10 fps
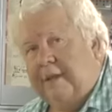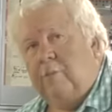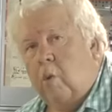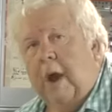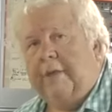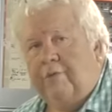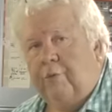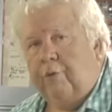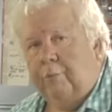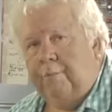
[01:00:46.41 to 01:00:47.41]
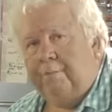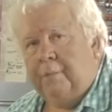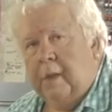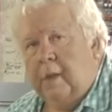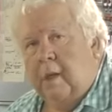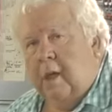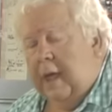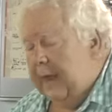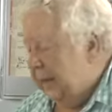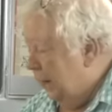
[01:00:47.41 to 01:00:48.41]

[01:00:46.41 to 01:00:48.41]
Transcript: it right through, and